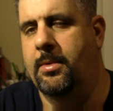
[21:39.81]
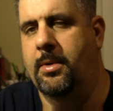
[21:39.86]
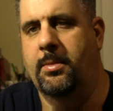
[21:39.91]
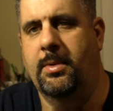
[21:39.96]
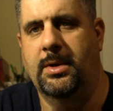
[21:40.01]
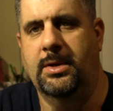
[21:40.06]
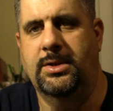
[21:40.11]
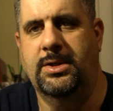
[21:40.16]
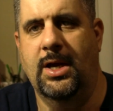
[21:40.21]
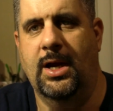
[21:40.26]
I
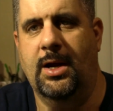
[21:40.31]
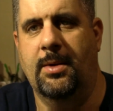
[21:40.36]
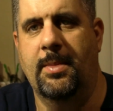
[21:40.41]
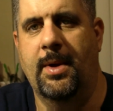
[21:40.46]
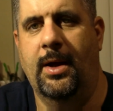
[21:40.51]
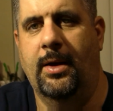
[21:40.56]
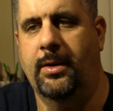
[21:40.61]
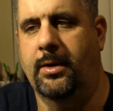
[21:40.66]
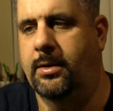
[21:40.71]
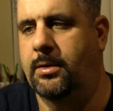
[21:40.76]
mean, check them
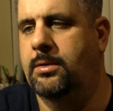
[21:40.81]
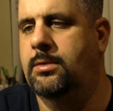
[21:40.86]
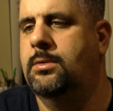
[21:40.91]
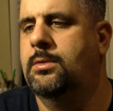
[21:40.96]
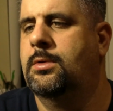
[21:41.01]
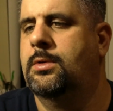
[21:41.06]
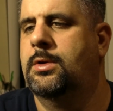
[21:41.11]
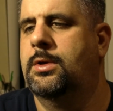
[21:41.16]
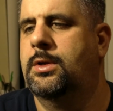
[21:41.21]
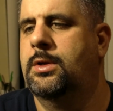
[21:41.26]
out.
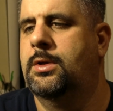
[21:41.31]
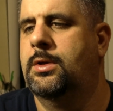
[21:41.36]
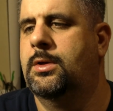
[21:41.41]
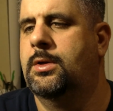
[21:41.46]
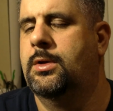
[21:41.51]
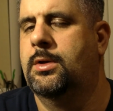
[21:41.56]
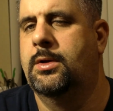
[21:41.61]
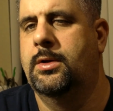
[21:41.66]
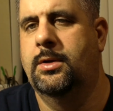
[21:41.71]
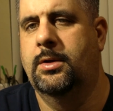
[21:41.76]

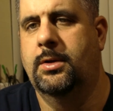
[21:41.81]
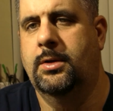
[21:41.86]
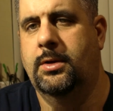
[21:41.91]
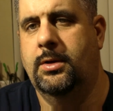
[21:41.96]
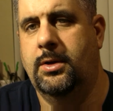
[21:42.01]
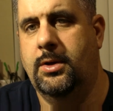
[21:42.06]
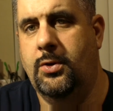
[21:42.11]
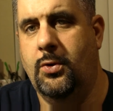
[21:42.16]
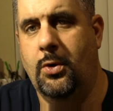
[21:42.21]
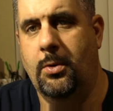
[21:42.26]

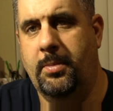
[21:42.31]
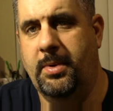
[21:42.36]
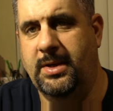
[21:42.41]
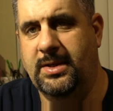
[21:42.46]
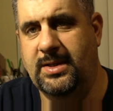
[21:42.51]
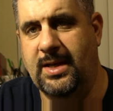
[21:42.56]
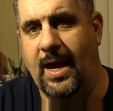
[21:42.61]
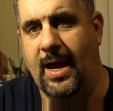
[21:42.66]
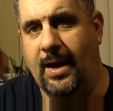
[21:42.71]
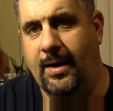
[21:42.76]
You won't be
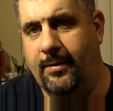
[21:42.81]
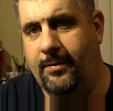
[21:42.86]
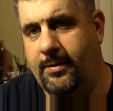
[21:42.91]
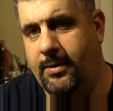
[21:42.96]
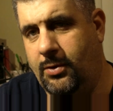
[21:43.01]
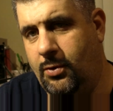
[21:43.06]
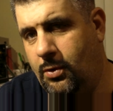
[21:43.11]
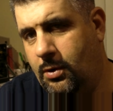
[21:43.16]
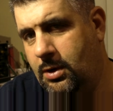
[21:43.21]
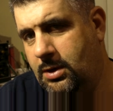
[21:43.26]
sad. If
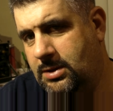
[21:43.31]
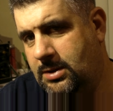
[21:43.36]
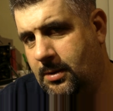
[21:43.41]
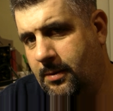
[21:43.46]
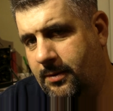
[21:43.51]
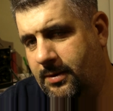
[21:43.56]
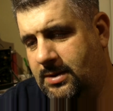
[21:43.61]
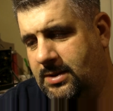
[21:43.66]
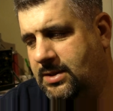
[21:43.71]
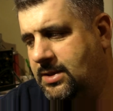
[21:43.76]
you order some
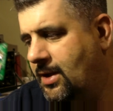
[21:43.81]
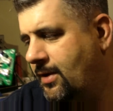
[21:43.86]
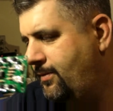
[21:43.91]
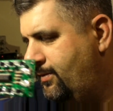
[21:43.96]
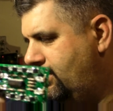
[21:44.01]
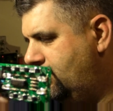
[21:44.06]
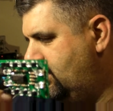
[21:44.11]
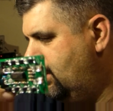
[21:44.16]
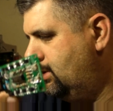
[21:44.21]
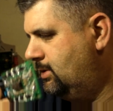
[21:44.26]
of his stuff,
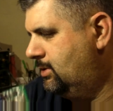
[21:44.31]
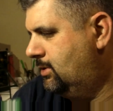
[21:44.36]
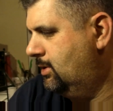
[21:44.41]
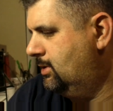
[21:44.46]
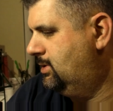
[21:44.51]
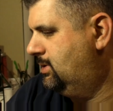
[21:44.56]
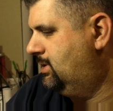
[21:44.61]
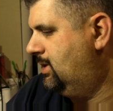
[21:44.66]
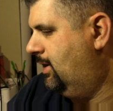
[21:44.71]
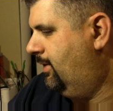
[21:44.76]
it's
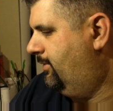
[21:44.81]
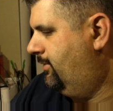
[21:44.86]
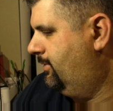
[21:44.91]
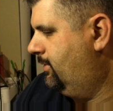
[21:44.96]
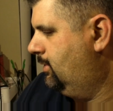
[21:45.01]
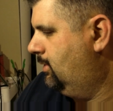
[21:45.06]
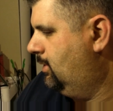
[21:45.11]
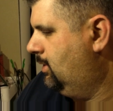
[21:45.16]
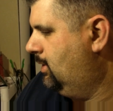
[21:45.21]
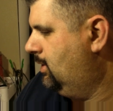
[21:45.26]
good stuff.
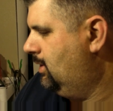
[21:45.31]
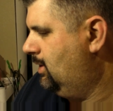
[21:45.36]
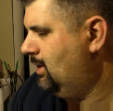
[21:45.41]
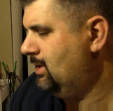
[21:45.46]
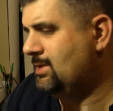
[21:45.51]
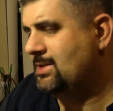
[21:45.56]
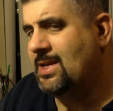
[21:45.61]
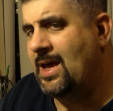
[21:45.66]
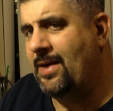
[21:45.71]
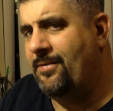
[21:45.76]

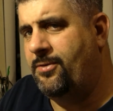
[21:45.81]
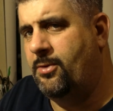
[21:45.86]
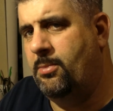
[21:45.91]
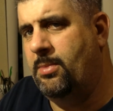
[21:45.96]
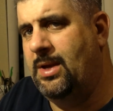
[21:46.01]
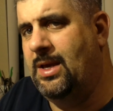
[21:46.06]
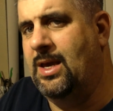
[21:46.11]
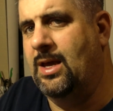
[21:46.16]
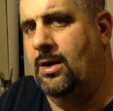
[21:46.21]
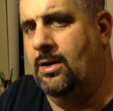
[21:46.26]
It's not for
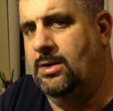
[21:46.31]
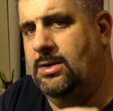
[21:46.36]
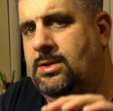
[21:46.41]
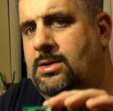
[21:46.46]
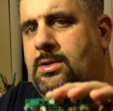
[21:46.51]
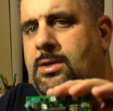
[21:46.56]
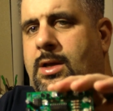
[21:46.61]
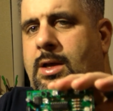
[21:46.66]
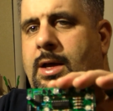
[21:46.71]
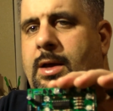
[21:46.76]

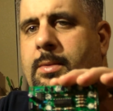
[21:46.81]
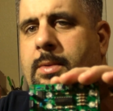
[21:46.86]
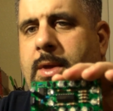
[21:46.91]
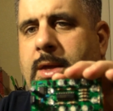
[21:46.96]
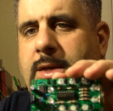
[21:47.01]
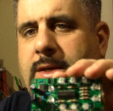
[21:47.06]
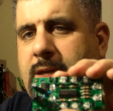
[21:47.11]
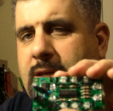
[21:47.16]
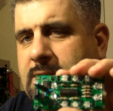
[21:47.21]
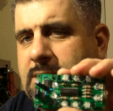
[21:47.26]
beginners.
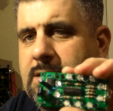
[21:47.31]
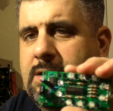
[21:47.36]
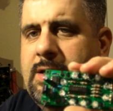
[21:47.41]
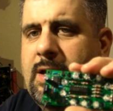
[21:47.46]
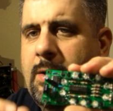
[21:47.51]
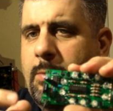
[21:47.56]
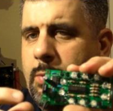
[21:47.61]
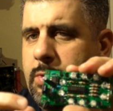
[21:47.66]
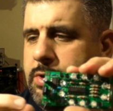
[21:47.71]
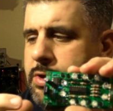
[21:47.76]
It doesn't
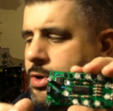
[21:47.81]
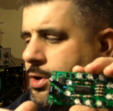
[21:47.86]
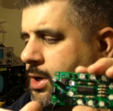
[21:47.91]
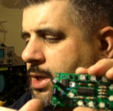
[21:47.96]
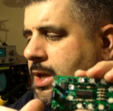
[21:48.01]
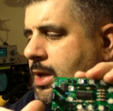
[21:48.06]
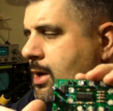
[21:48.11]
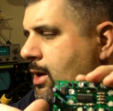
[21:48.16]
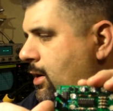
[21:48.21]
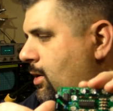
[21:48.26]
come with
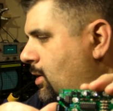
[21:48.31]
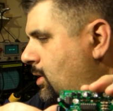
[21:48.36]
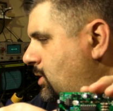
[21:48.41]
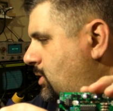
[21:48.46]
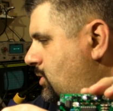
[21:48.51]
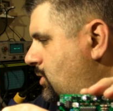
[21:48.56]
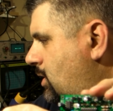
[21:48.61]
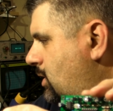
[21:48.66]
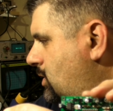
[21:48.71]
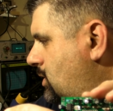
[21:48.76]
cookie cutter
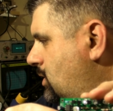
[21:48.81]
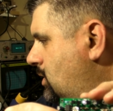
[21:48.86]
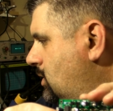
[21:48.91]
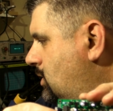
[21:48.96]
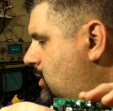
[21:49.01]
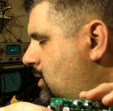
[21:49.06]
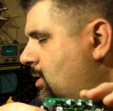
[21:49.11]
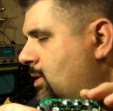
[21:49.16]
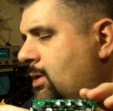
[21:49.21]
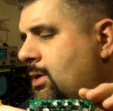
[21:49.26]

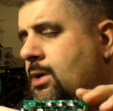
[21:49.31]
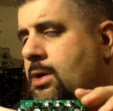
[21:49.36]
instructions.